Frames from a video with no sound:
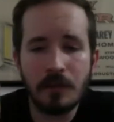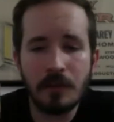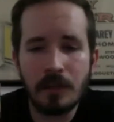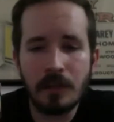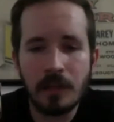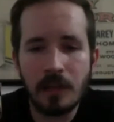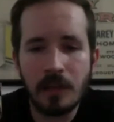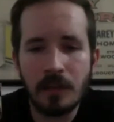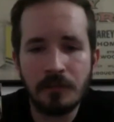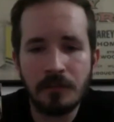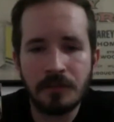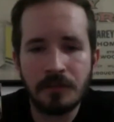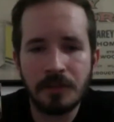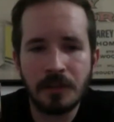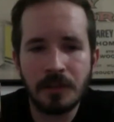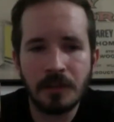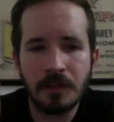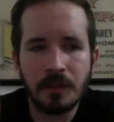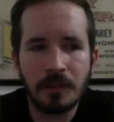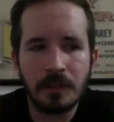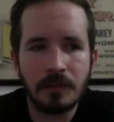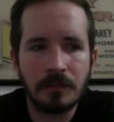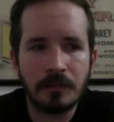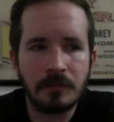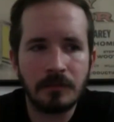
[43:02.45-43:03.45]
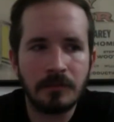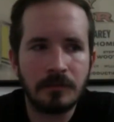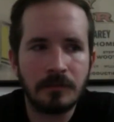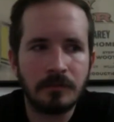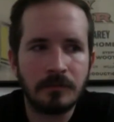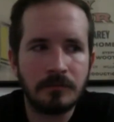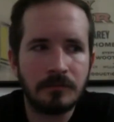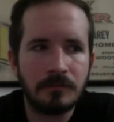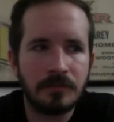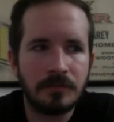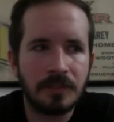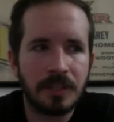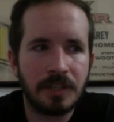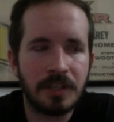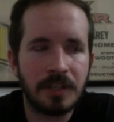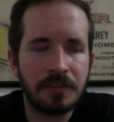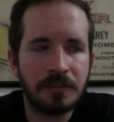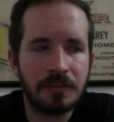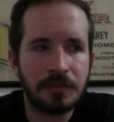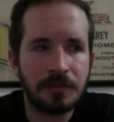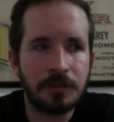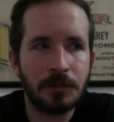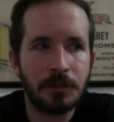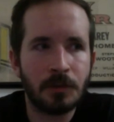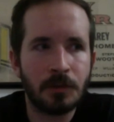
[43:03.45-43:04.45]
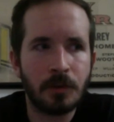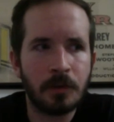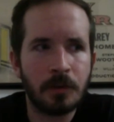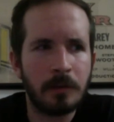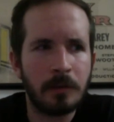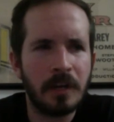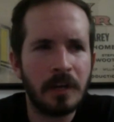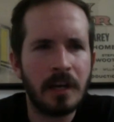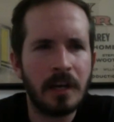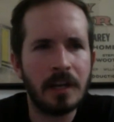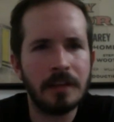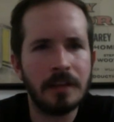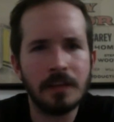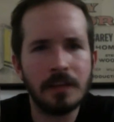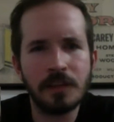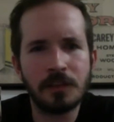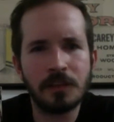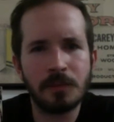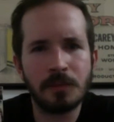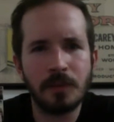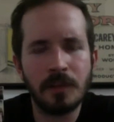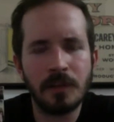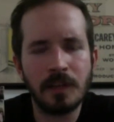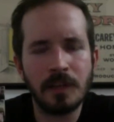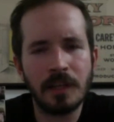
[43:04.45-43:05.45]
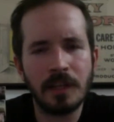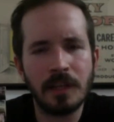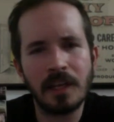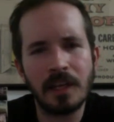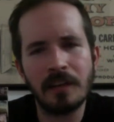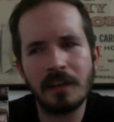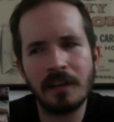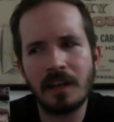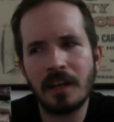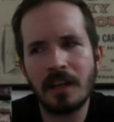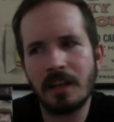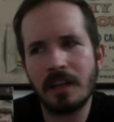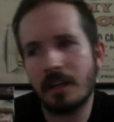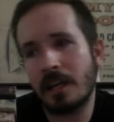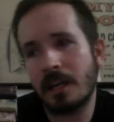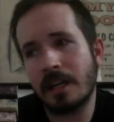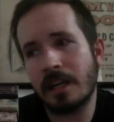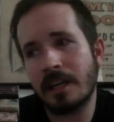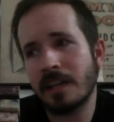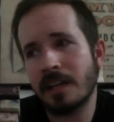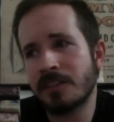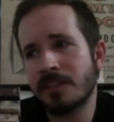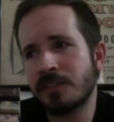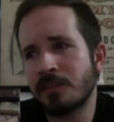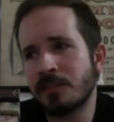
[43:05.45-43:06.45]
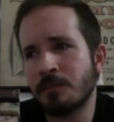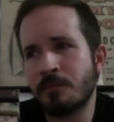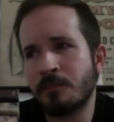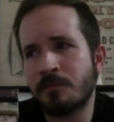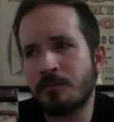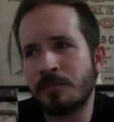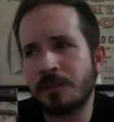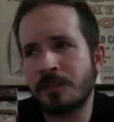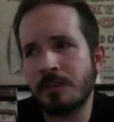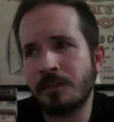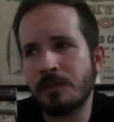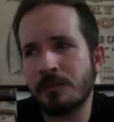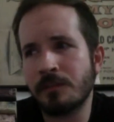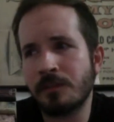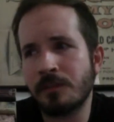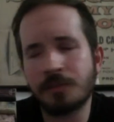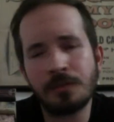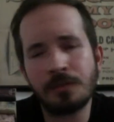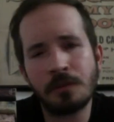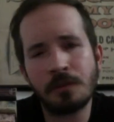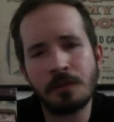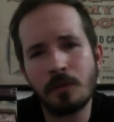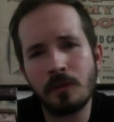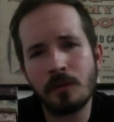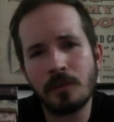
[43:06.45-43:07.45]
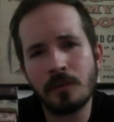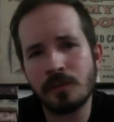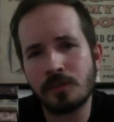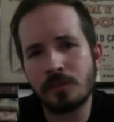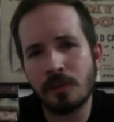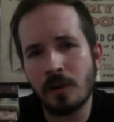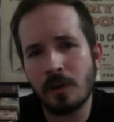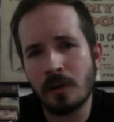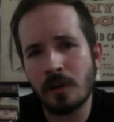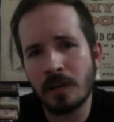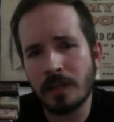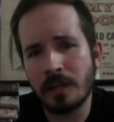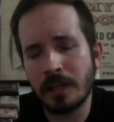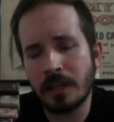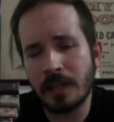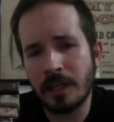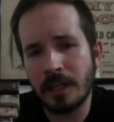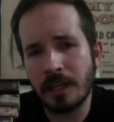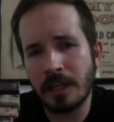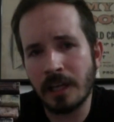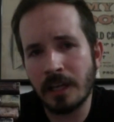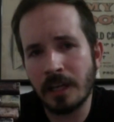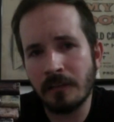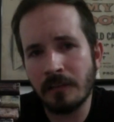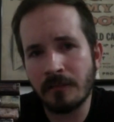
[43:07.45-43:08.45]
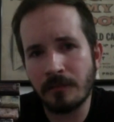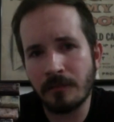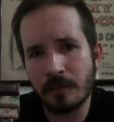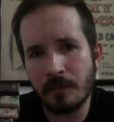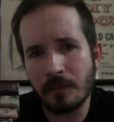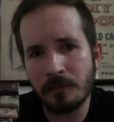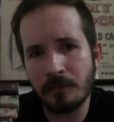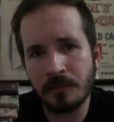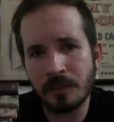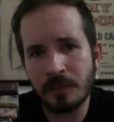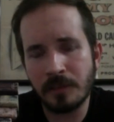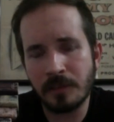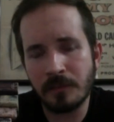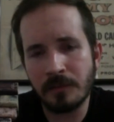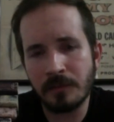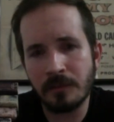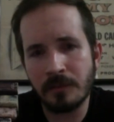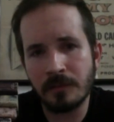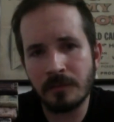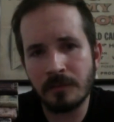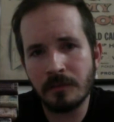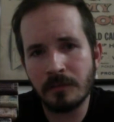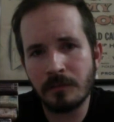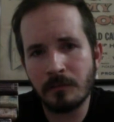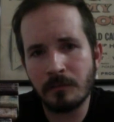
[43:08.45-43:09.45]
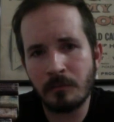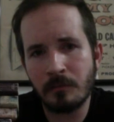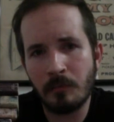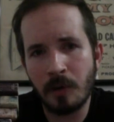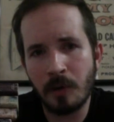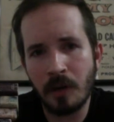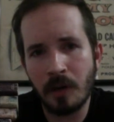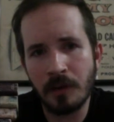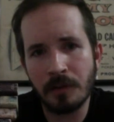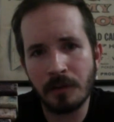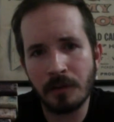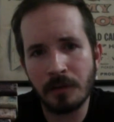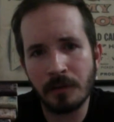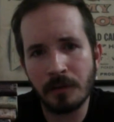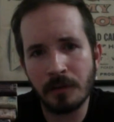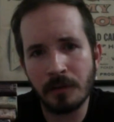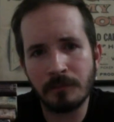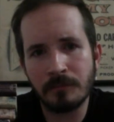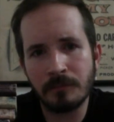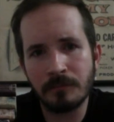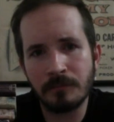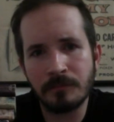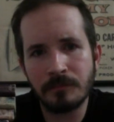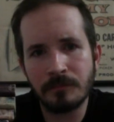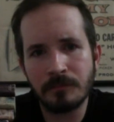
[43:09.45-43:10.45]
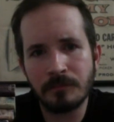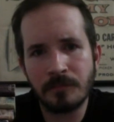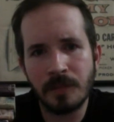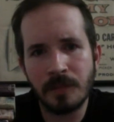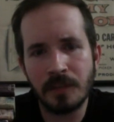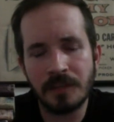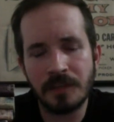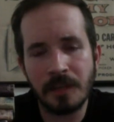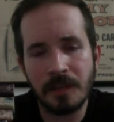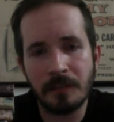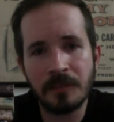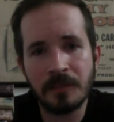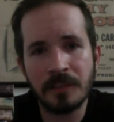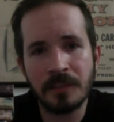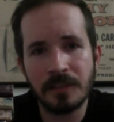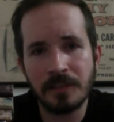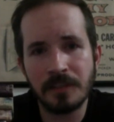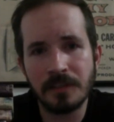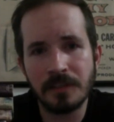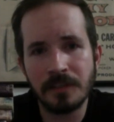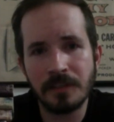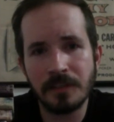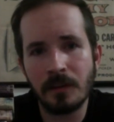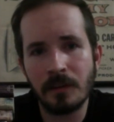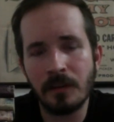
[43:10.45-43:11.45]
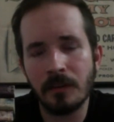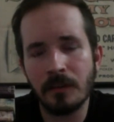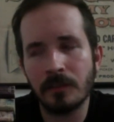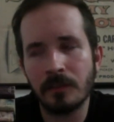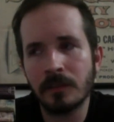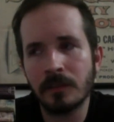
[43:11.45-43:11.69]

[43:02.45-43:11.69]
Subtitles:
love to get the story behind this one. Like I guess the series was still going strong in '88 for them to even bother attempting this at all.